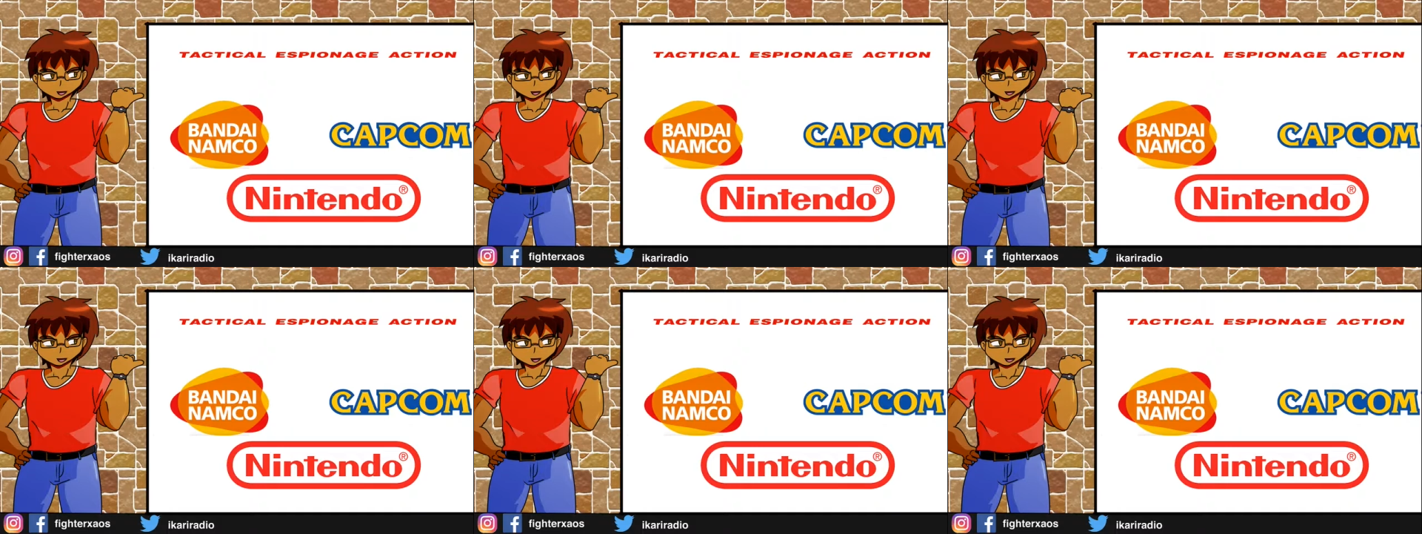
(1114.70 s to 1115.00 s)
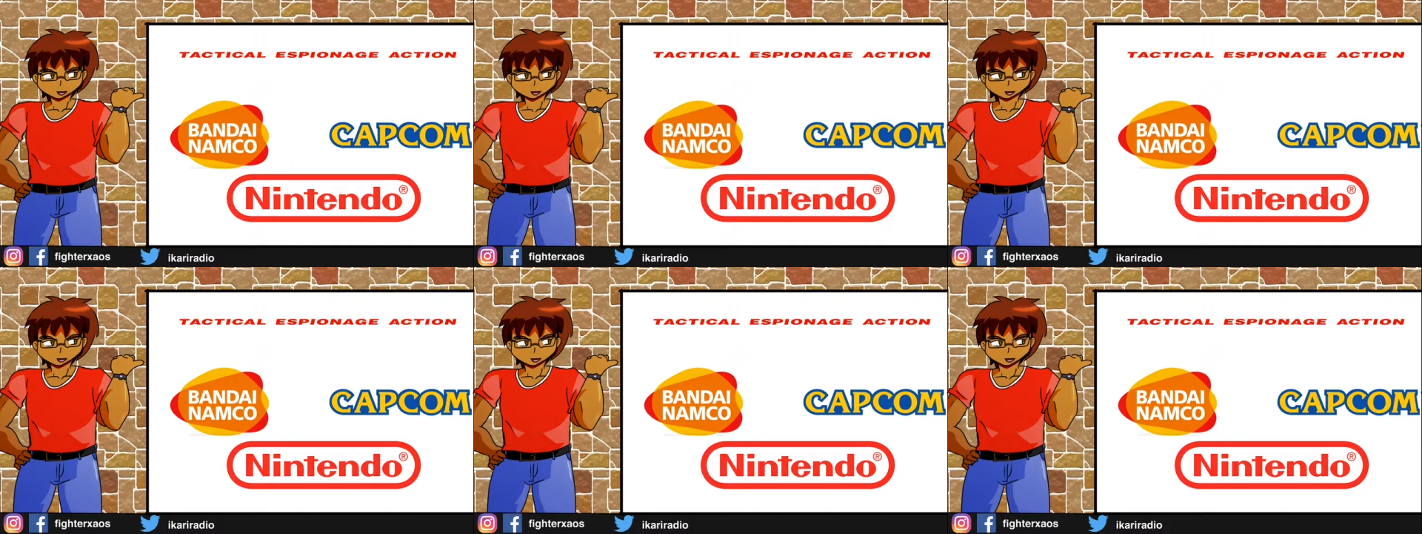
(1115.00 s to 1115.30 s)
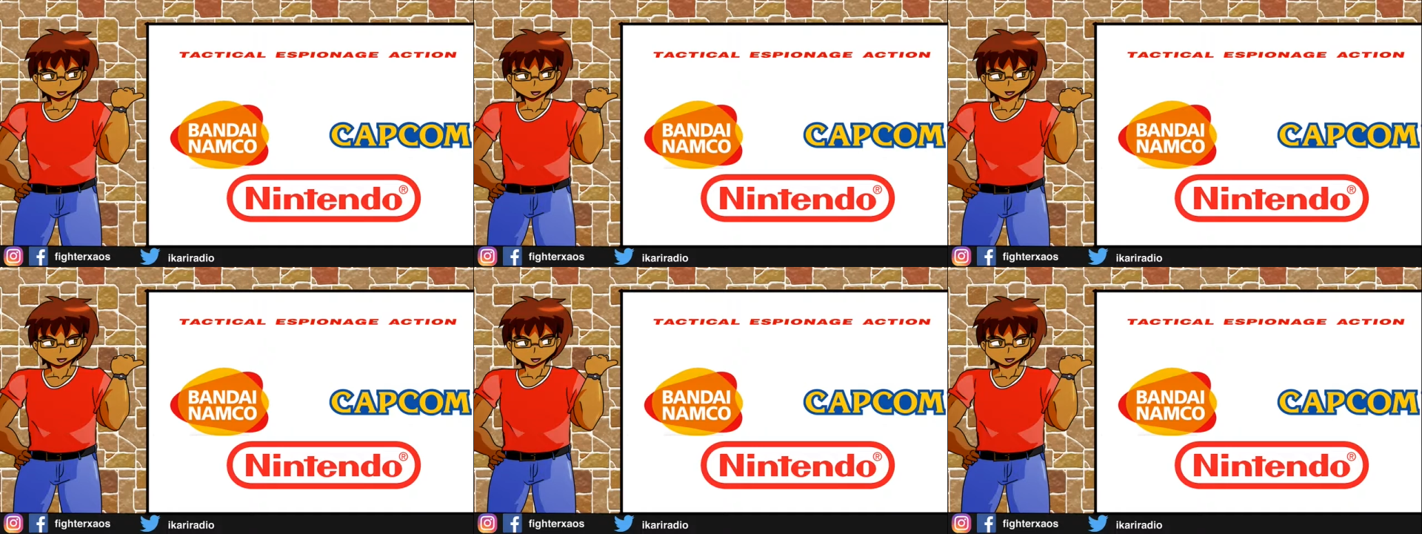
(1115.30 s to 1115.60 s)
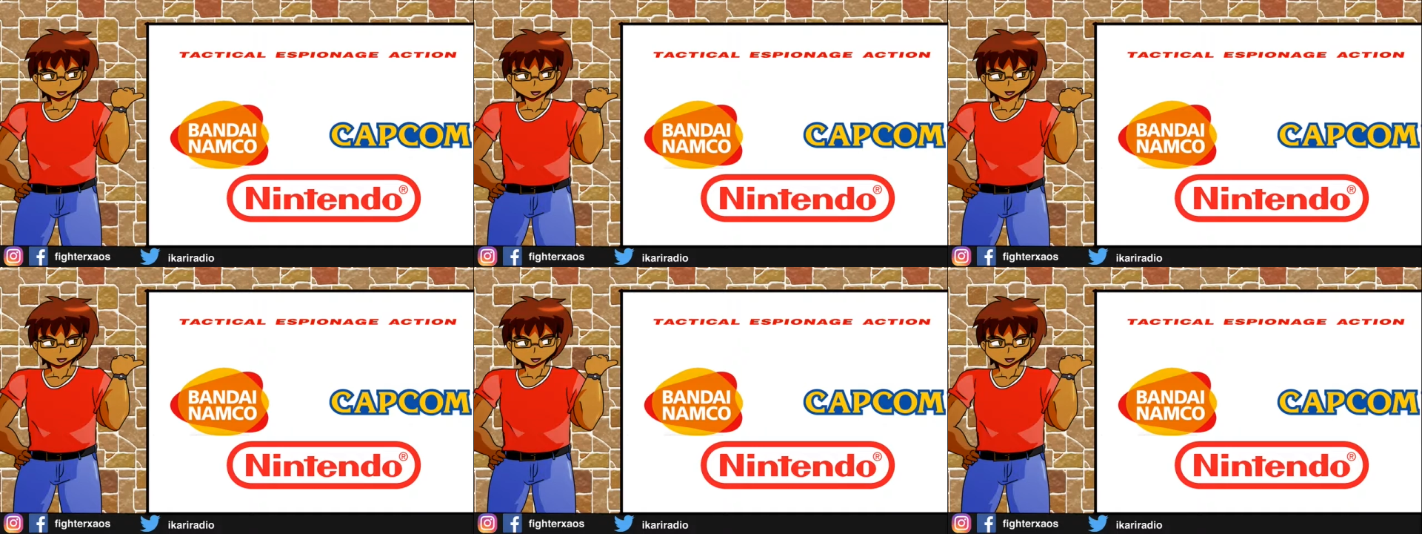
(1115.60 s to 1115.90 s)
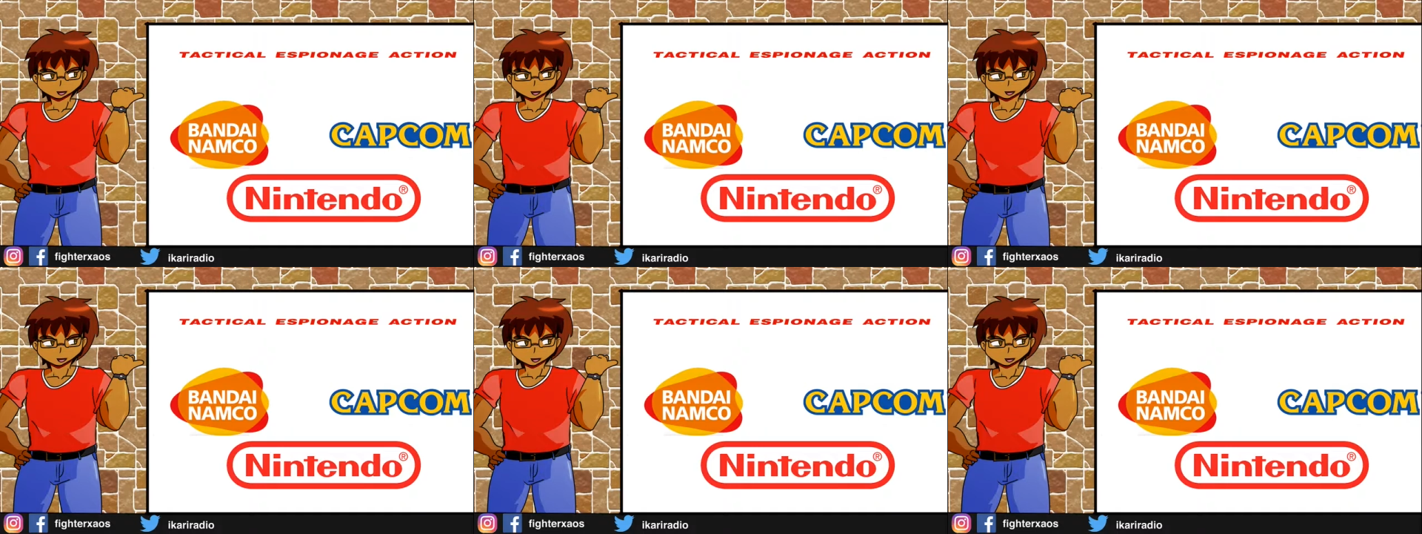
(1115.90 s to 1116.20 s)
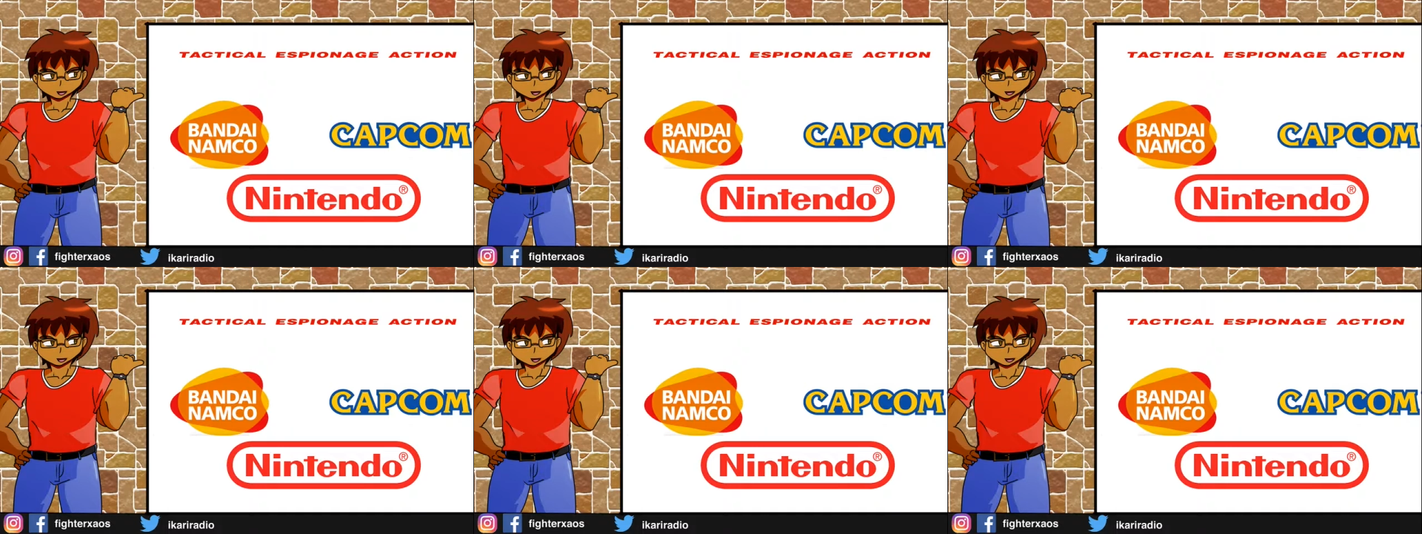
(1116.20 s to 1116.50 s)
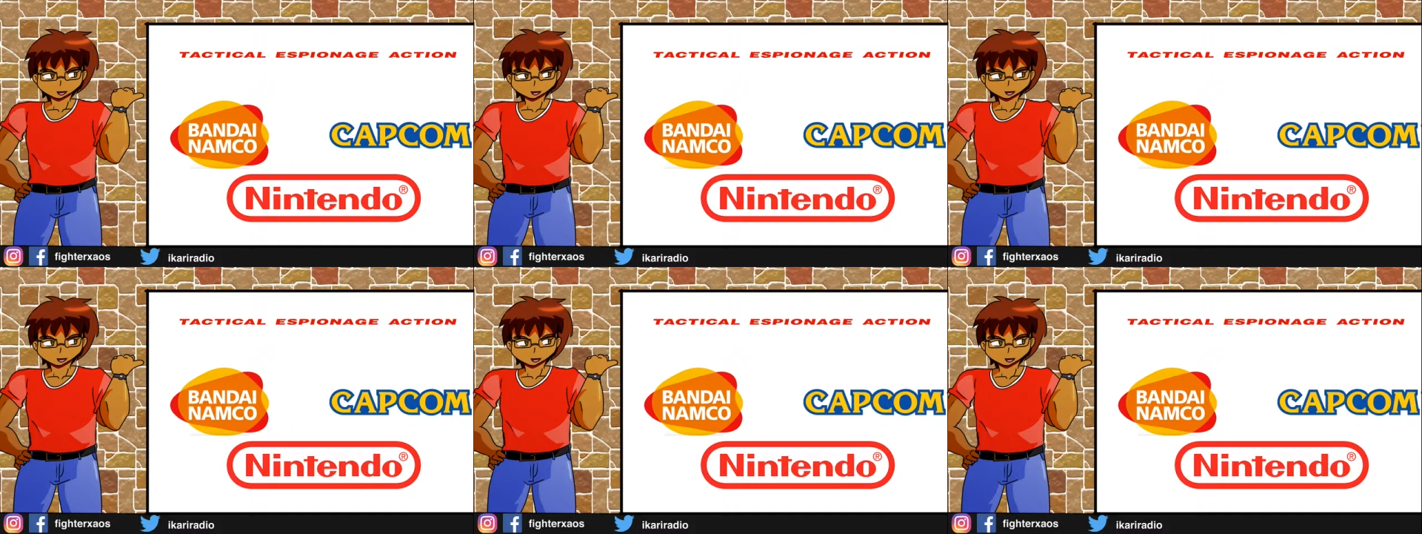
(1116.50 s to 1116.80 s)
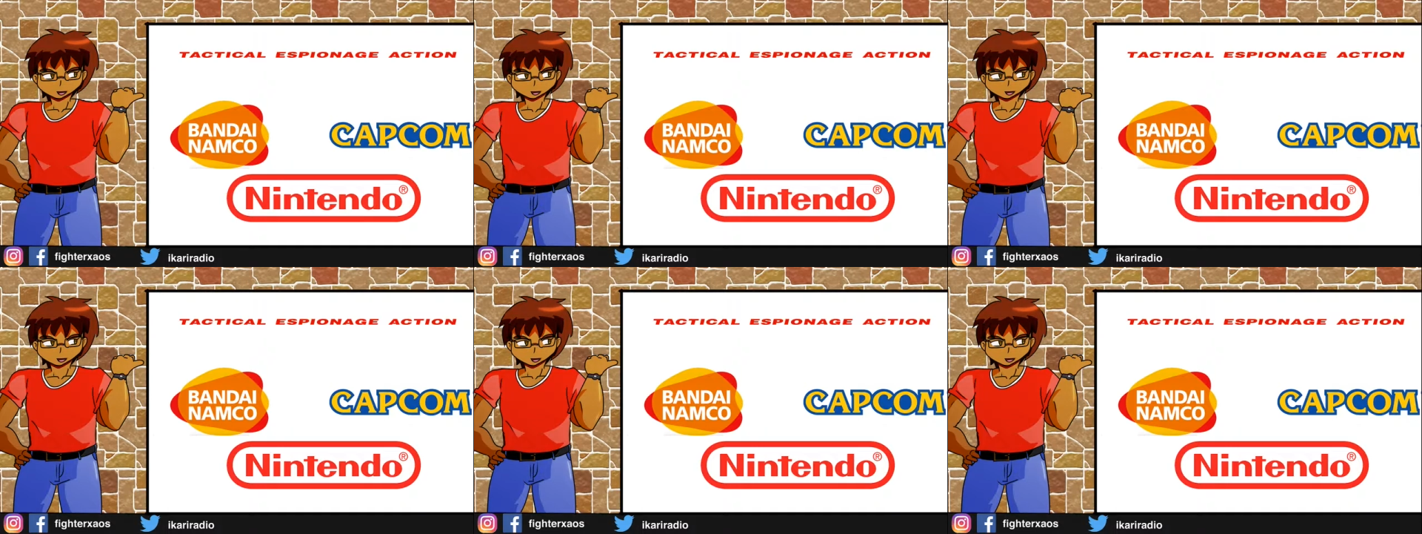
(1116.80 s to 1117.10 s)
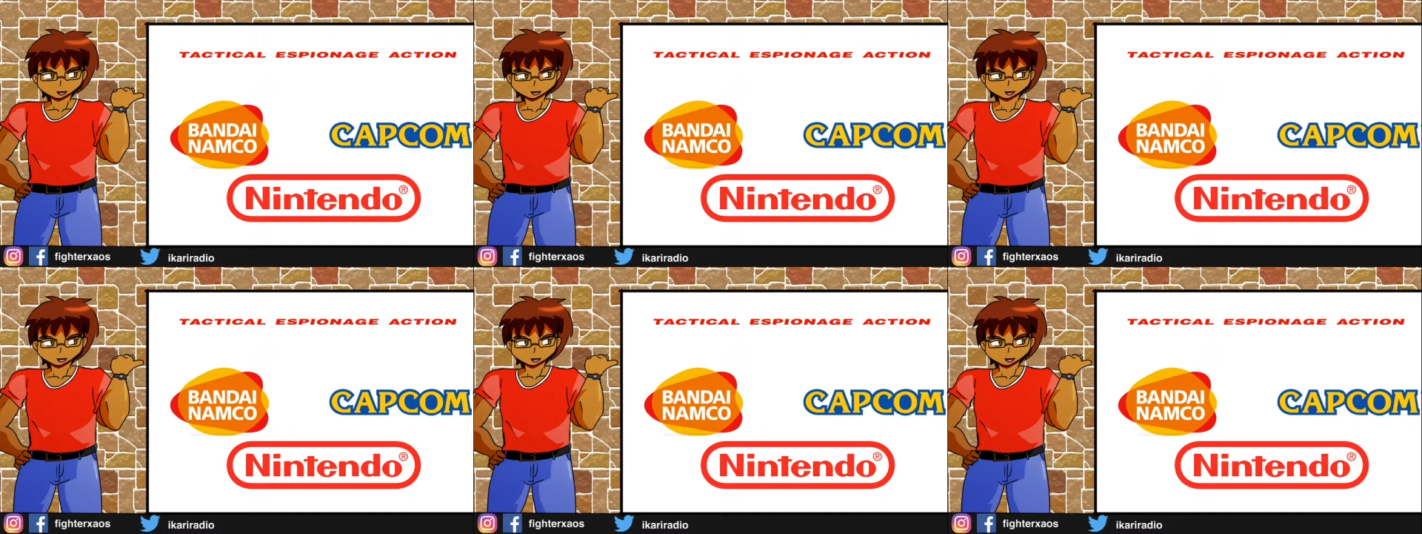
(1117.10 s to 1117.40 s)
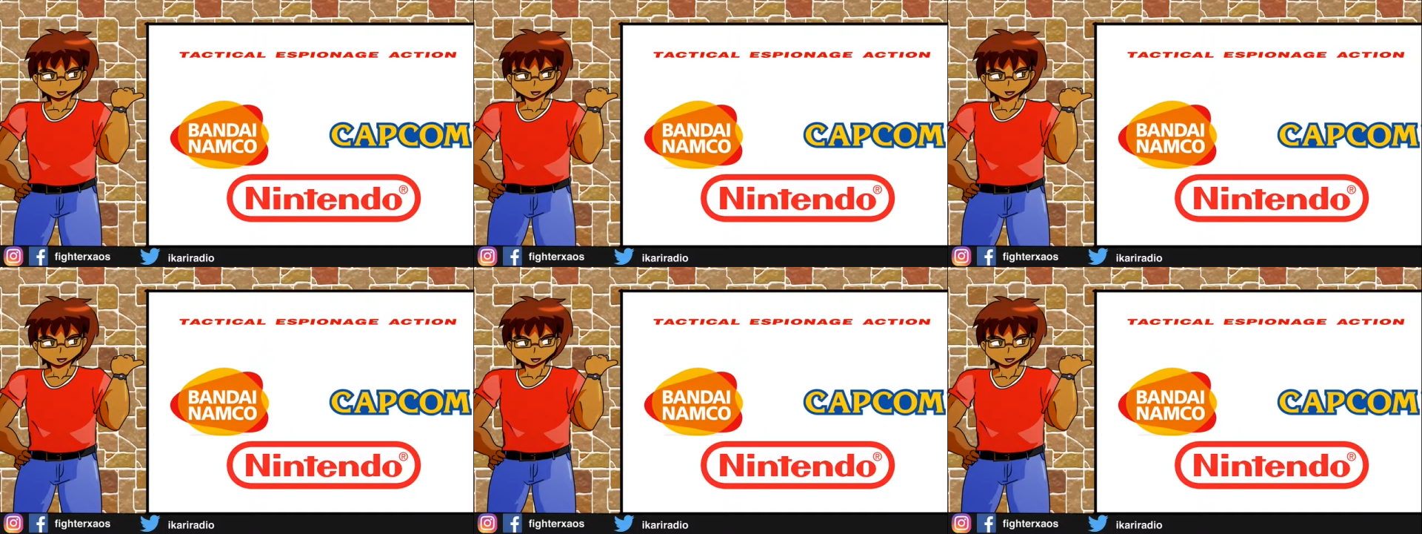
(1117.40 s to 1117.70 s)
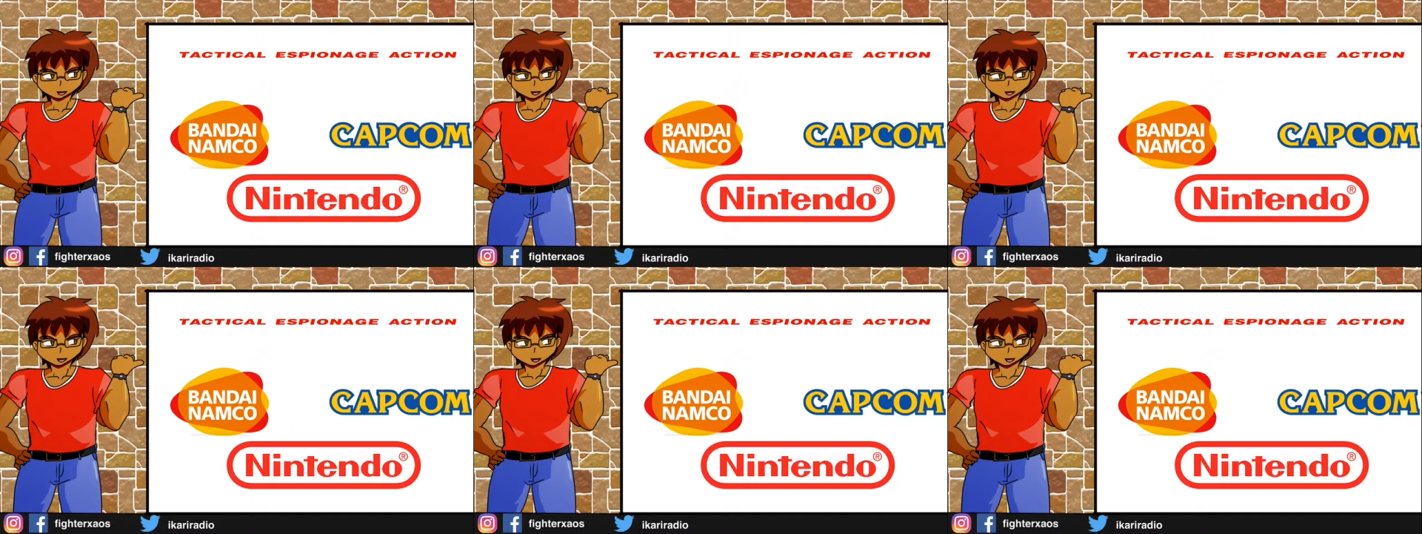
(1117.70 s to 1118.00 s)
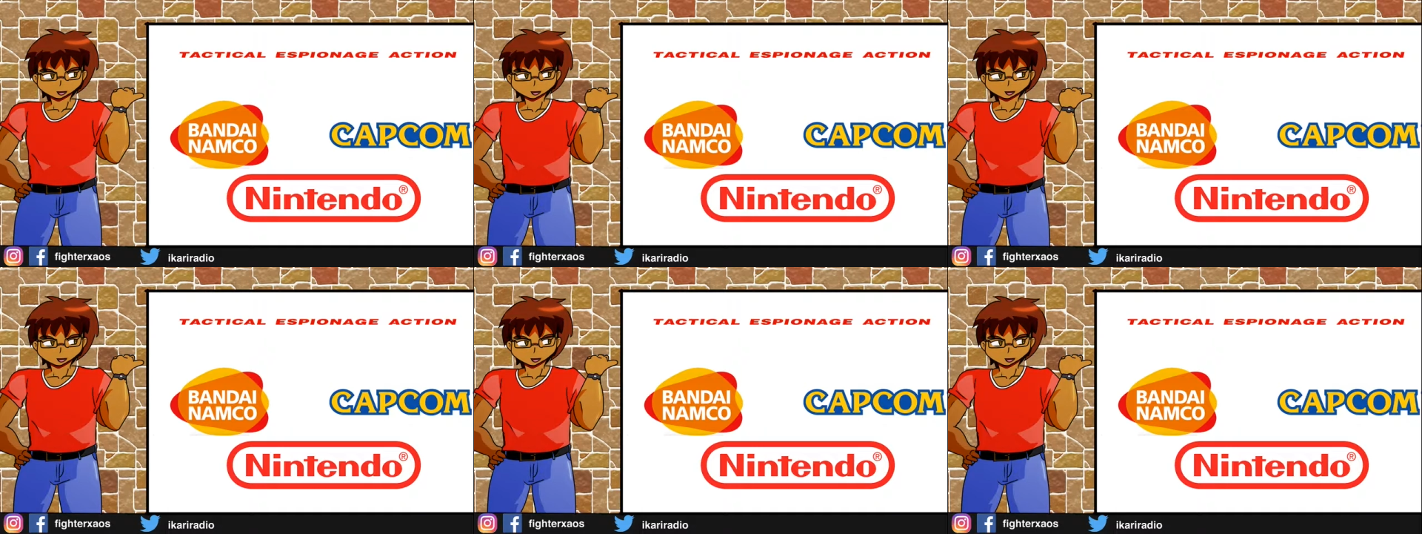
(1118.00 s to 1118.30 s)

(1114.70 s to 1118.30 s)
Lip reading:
Nobody's mouth can be seen.